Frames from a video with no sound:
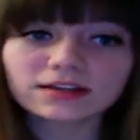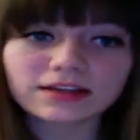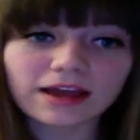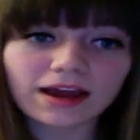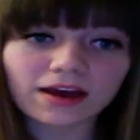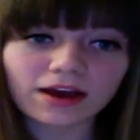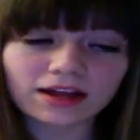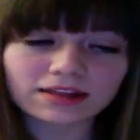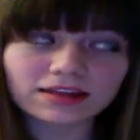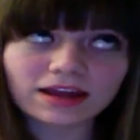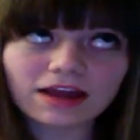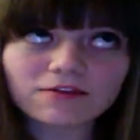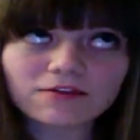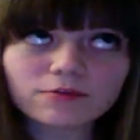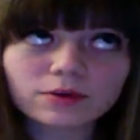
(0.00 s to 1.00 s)
Now, I
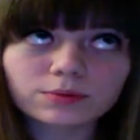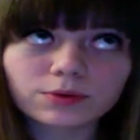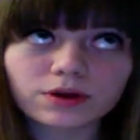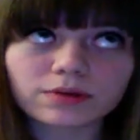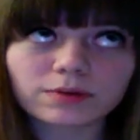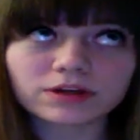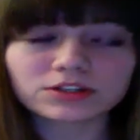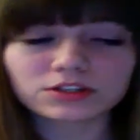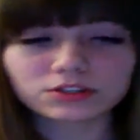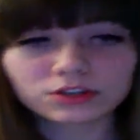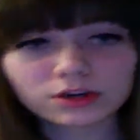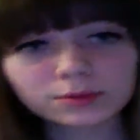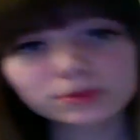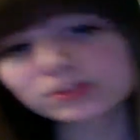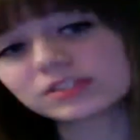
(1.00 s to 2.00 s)
think everyone pretty much
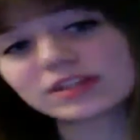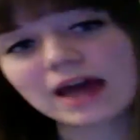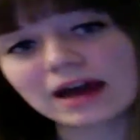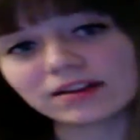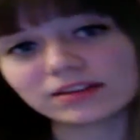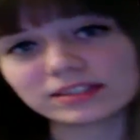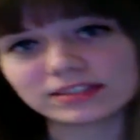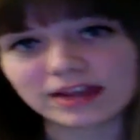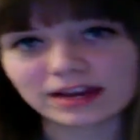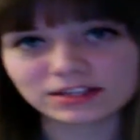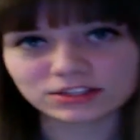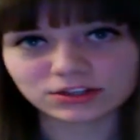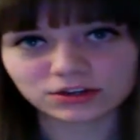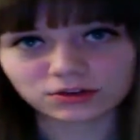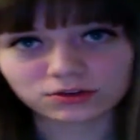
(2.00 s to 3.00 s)
interprets Alice
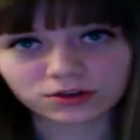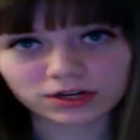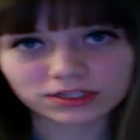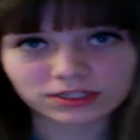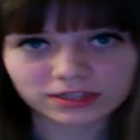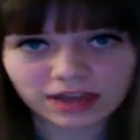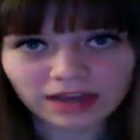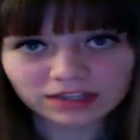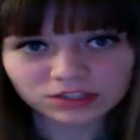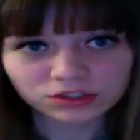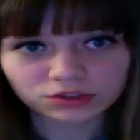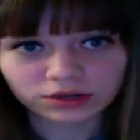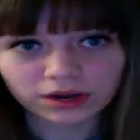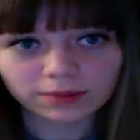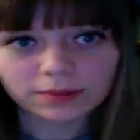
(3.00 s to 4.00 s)
as, you know, crazy acid
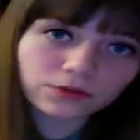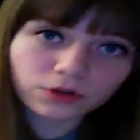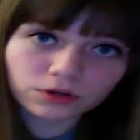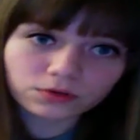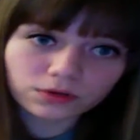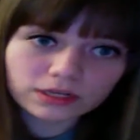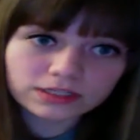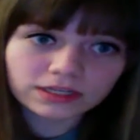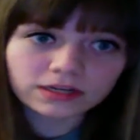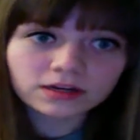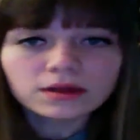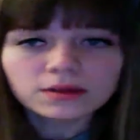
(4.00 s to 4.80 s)
trip for good reason,